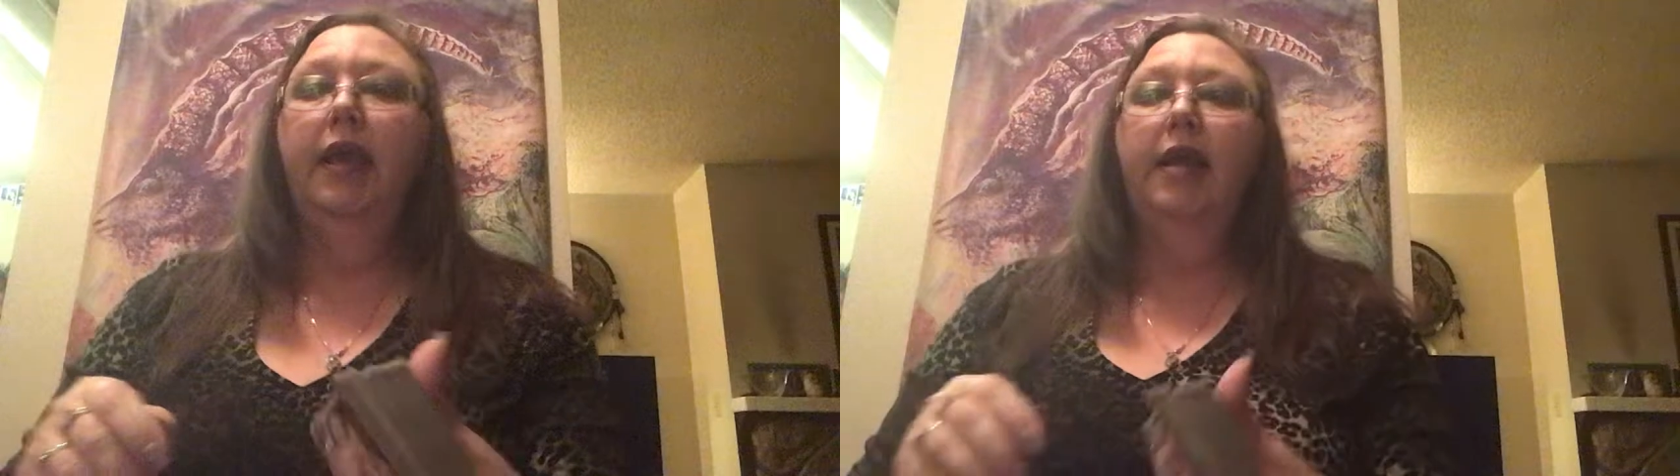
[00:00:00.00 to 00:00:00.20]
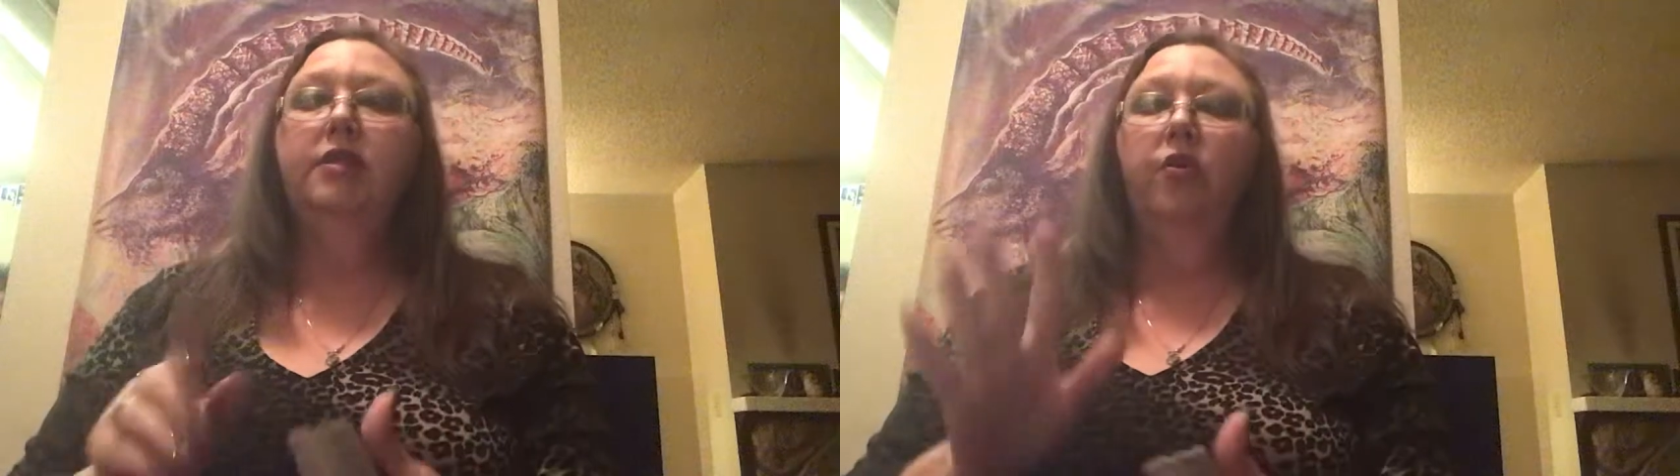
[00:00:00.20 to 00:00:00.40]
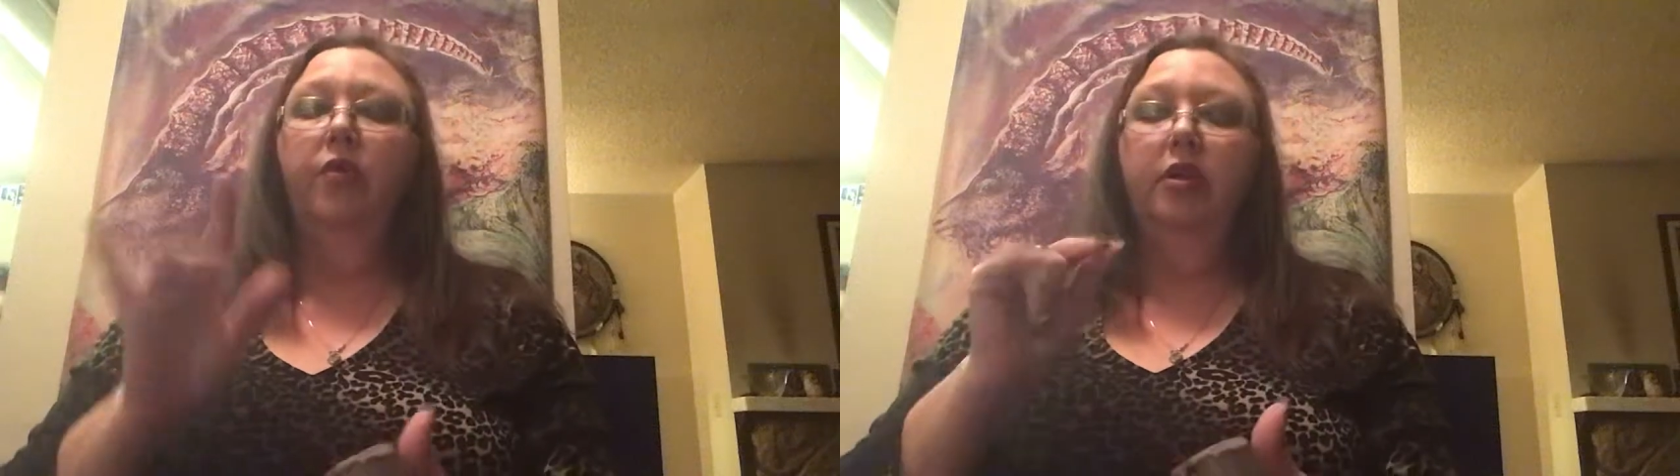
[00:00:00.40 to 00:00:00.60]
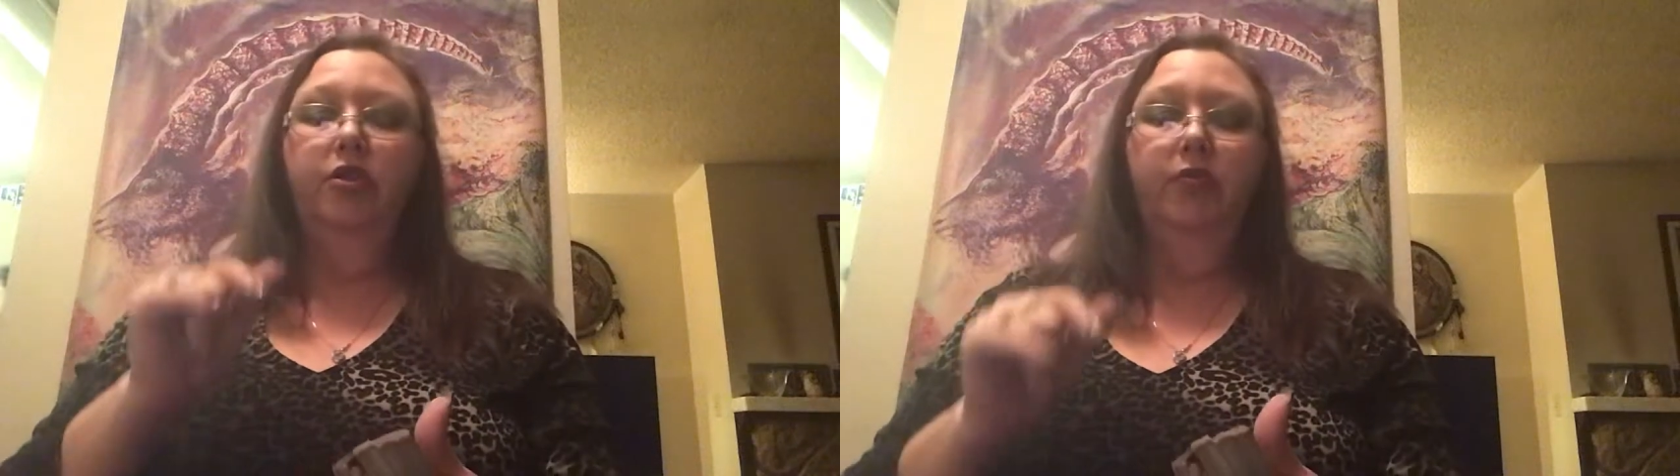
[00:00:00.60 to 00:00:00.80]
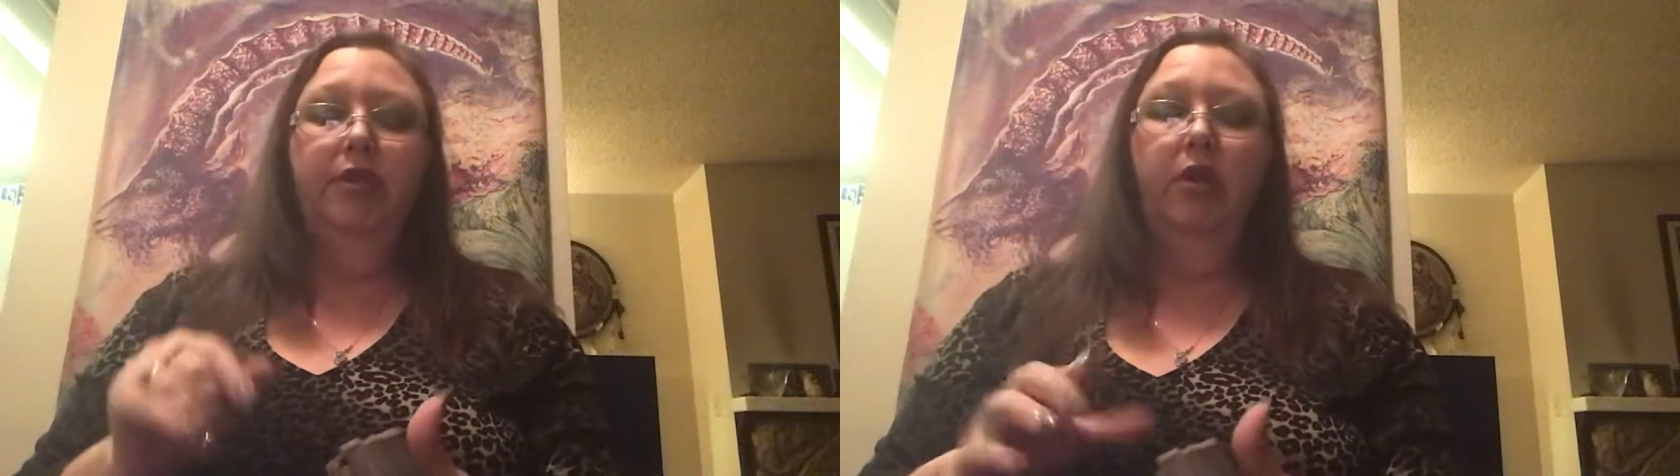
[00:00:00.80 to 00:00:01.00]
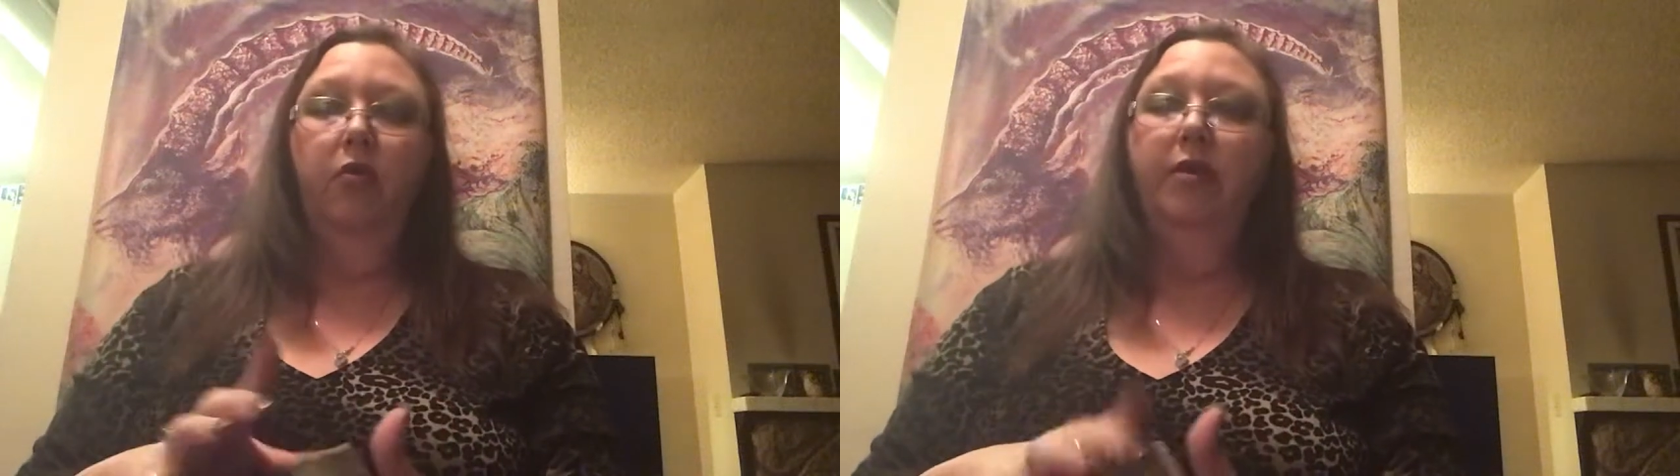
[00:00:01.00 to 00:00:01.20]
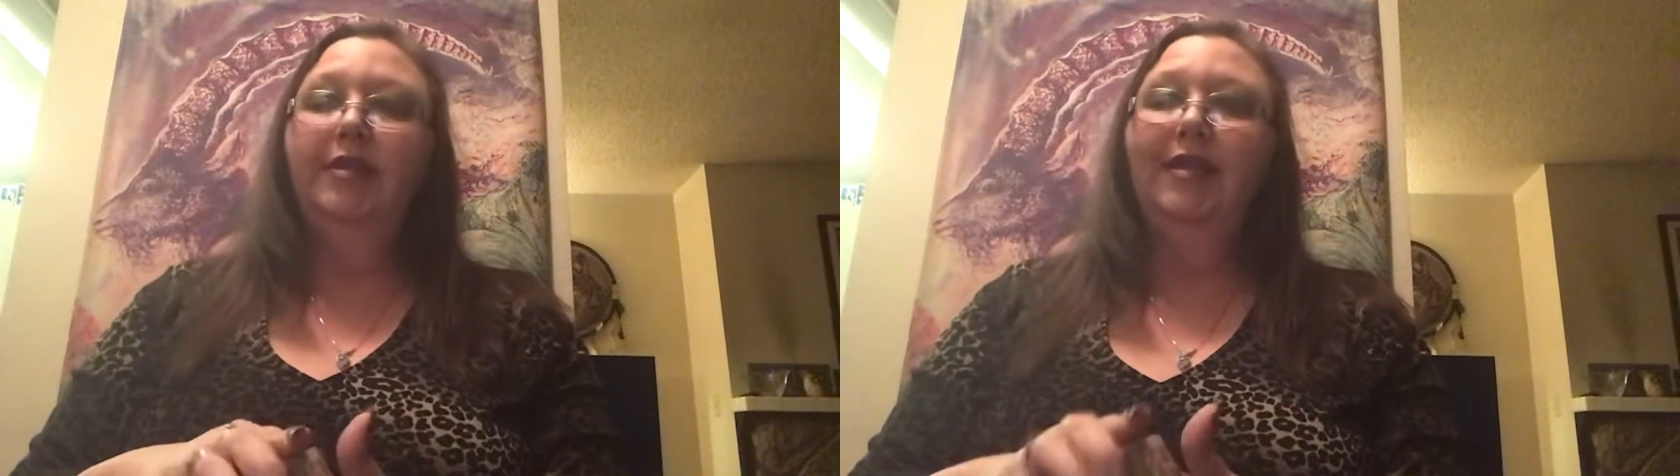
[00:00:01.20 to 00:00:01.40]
guys, so we're going to do a tarot read